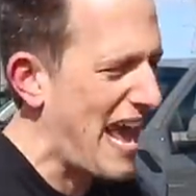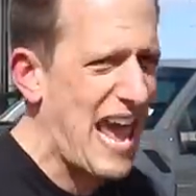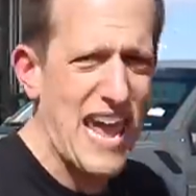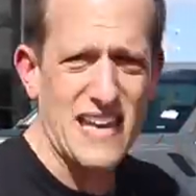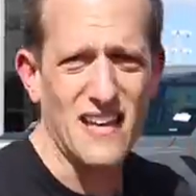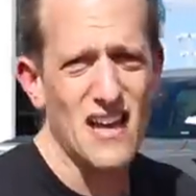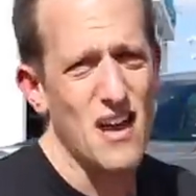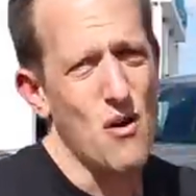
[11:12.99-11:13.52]
But
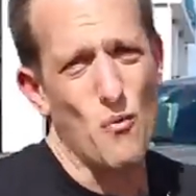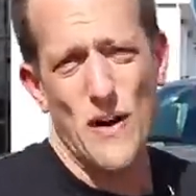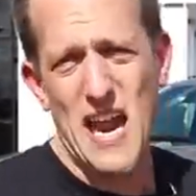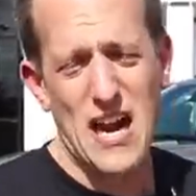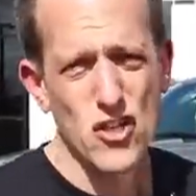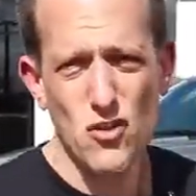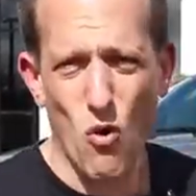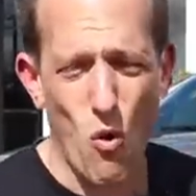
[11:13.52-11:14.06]
hey,
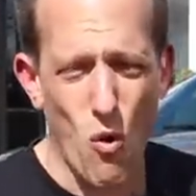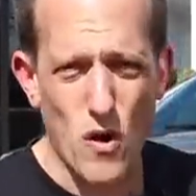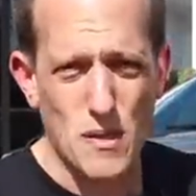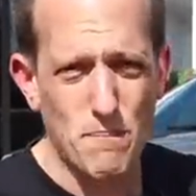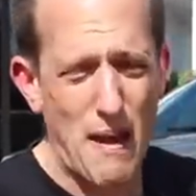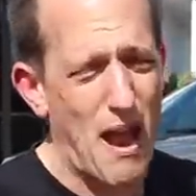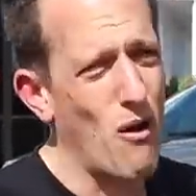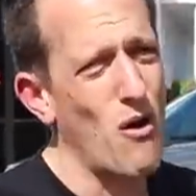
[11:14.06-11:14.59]
with extra
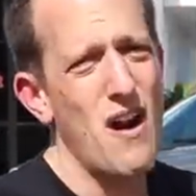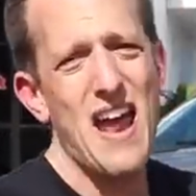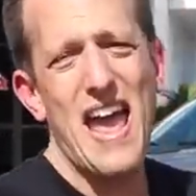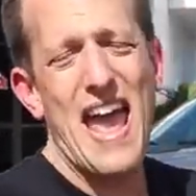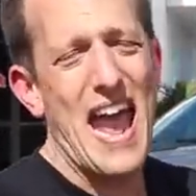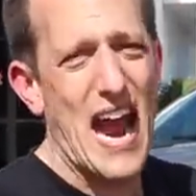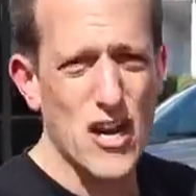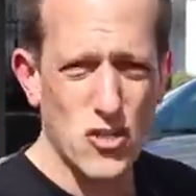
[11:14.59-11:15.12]
horsepower,
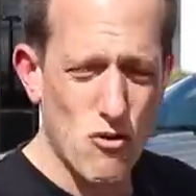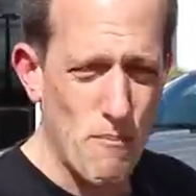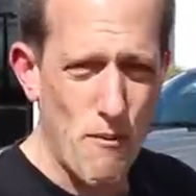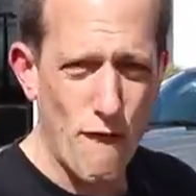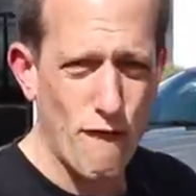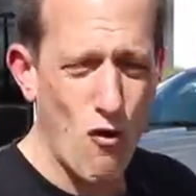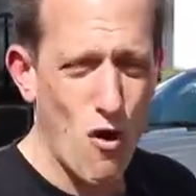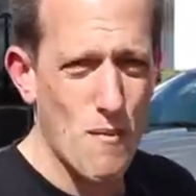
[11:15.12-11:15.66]

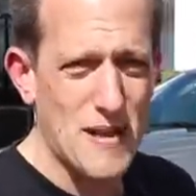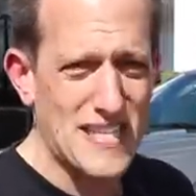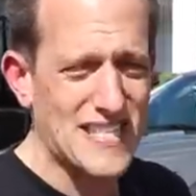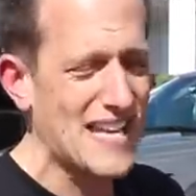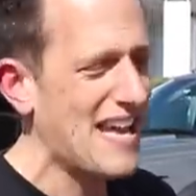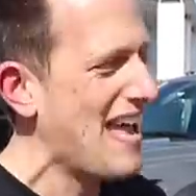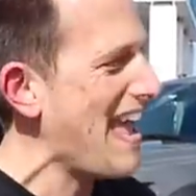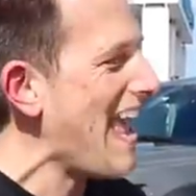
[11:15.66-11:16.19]
extra
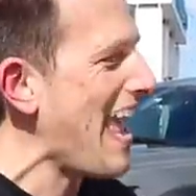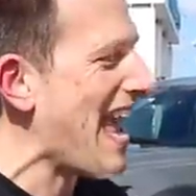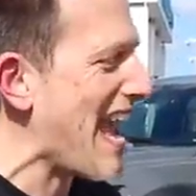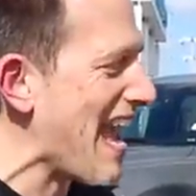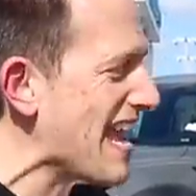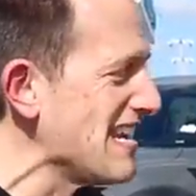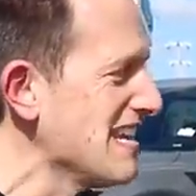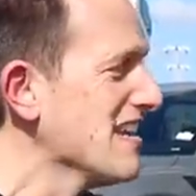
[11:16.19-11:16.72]
performance,
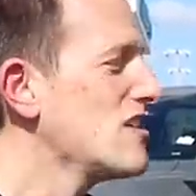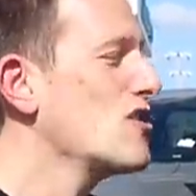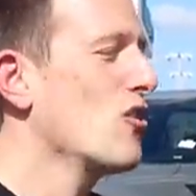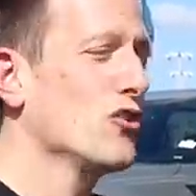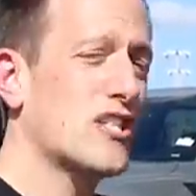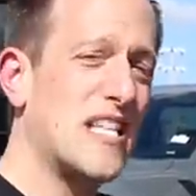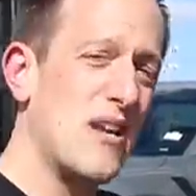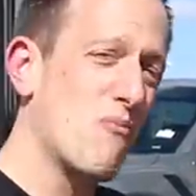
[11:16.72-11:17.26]
and
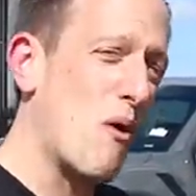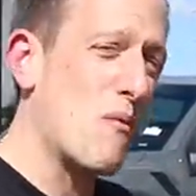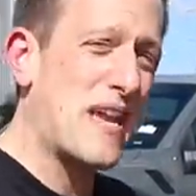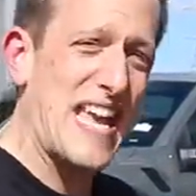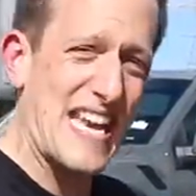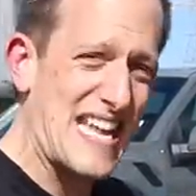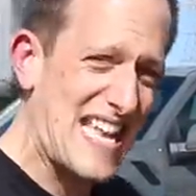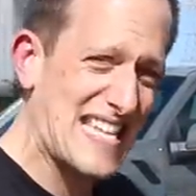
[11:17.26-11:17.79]
you'll see
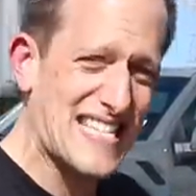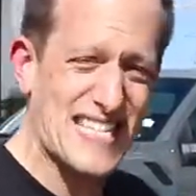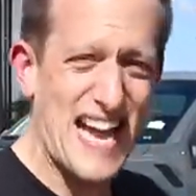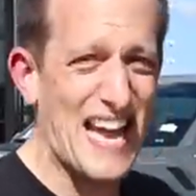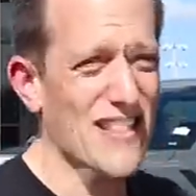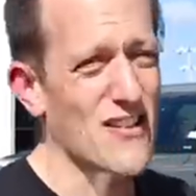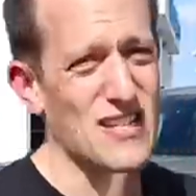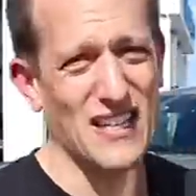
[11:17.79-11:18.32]
when we get
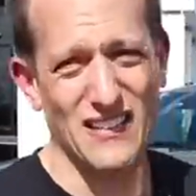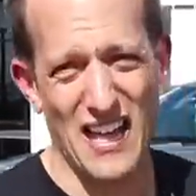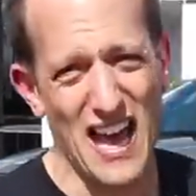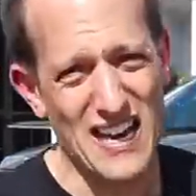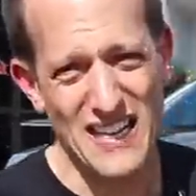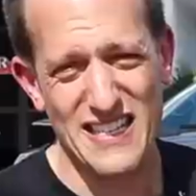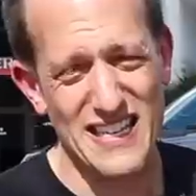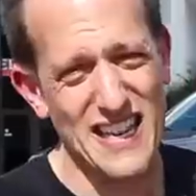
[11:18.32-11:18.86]
inside, there's a
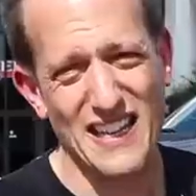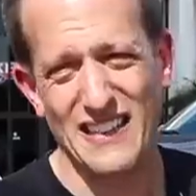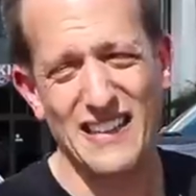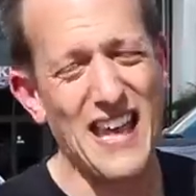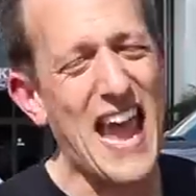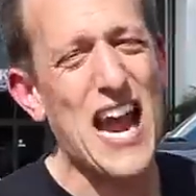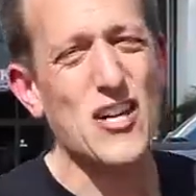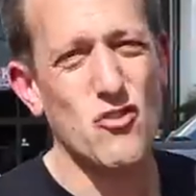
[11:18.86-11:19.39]
lot of
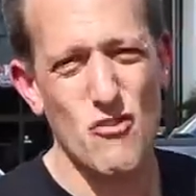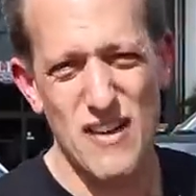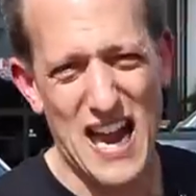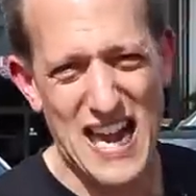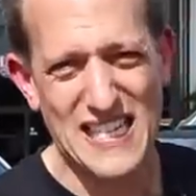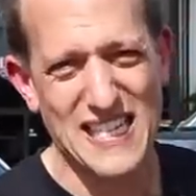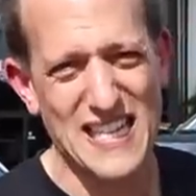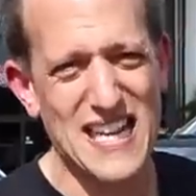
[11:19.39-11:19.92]

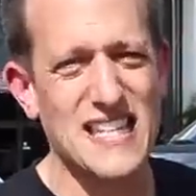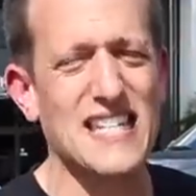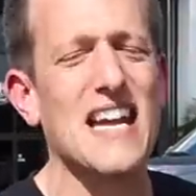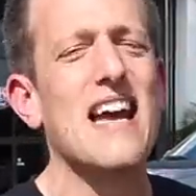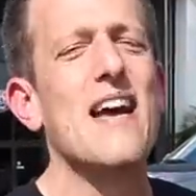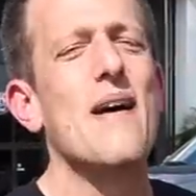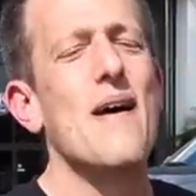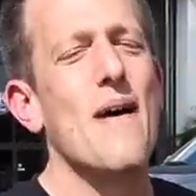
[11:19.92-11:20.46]
extra niceties.